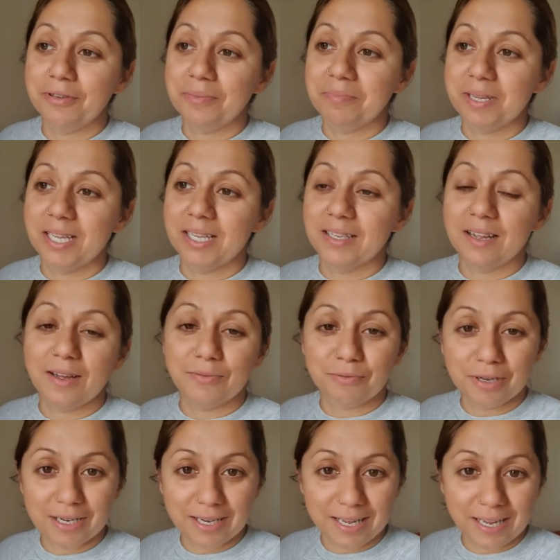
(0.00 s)
been
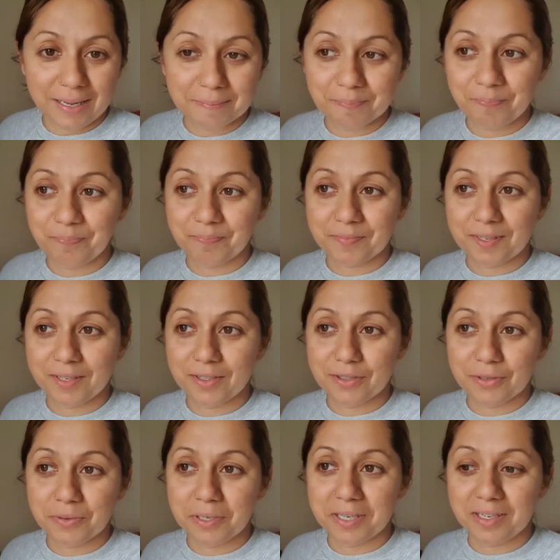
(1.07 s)
really
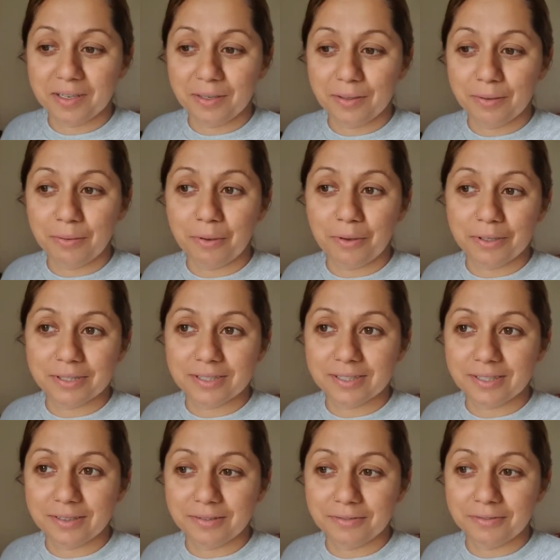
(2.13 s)
doing a lot
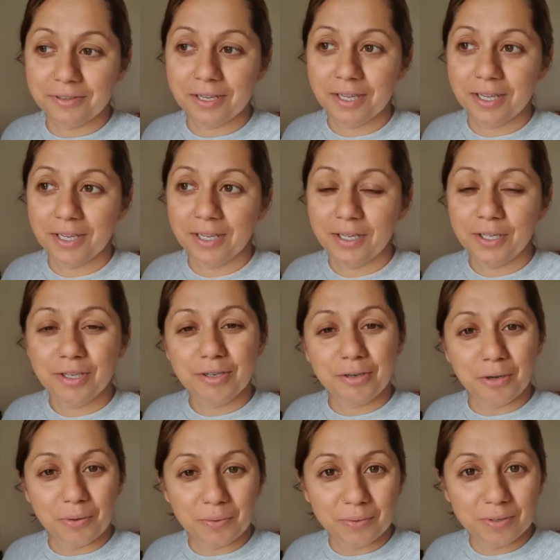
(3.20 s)
of, you
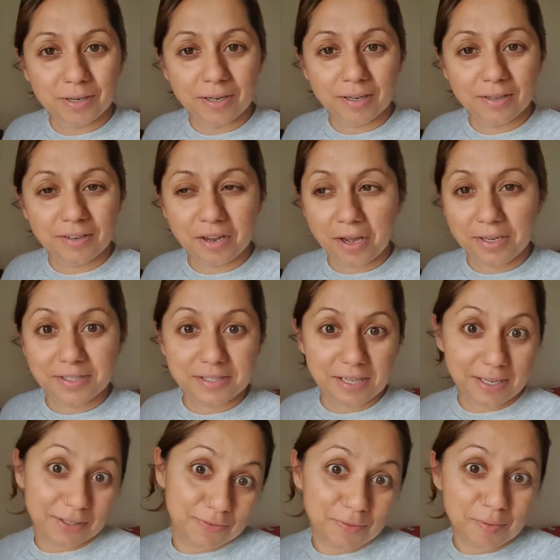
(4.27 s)
know, nice
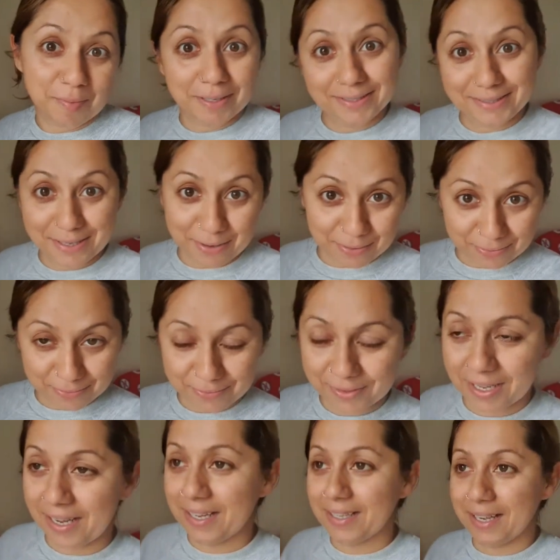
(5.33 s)
things for myself
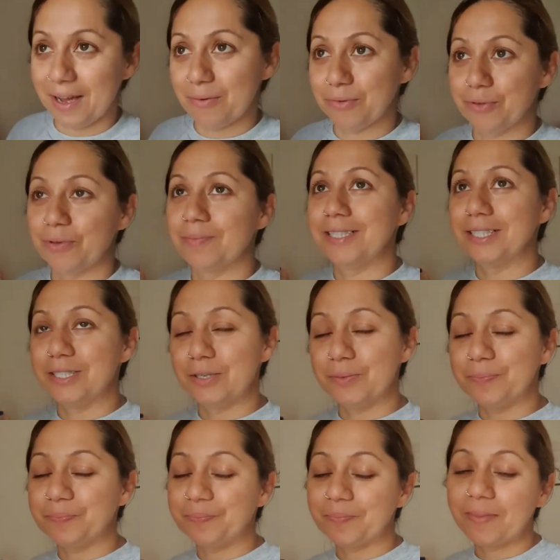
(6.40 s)
like I would normally do.
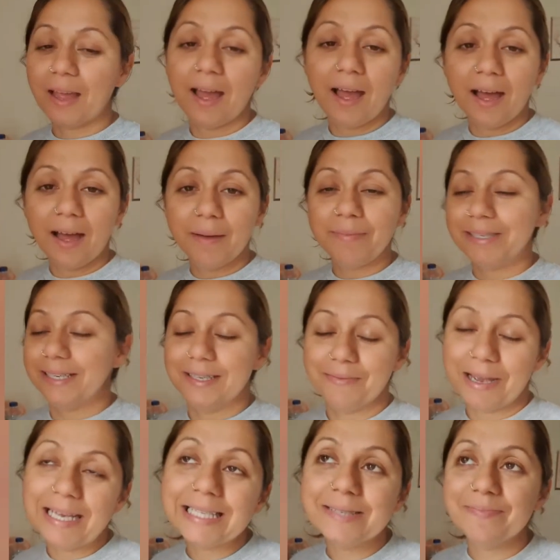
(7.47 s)
But
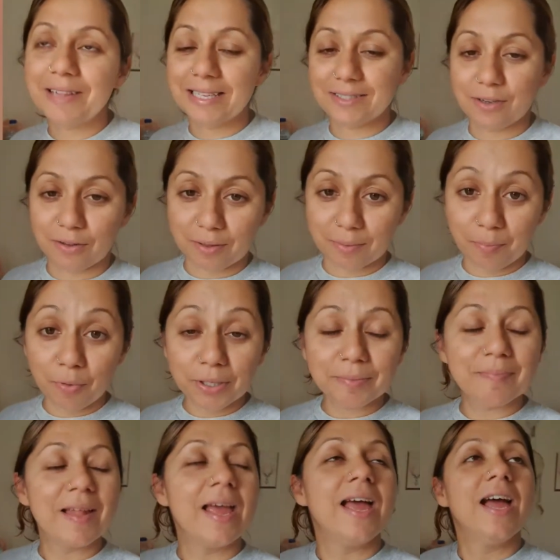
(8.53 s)
anyways, that's not the point.
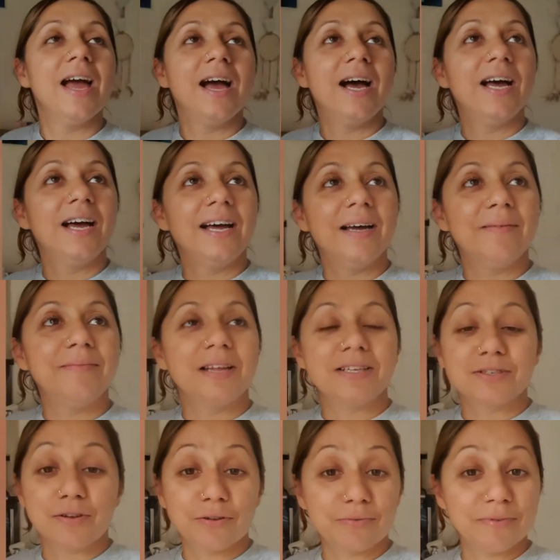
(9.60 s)
That's
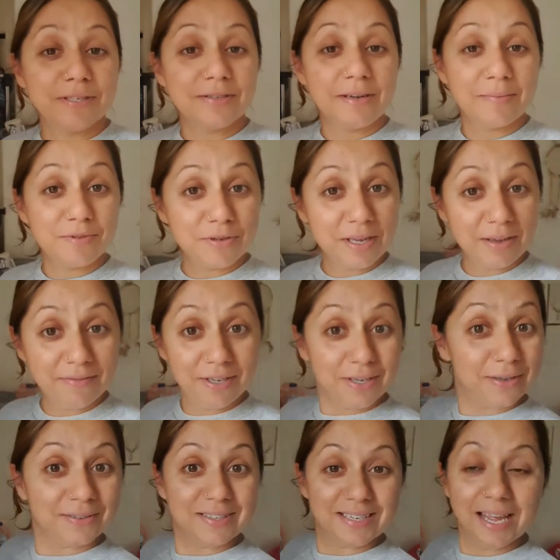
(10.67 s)
not the reason I'm doing a
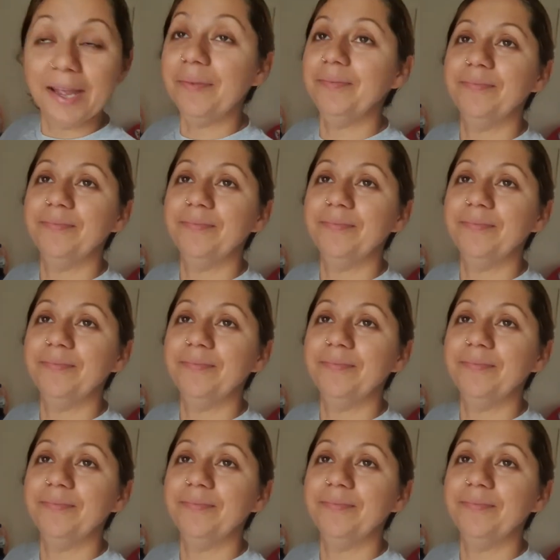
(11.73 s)
video today.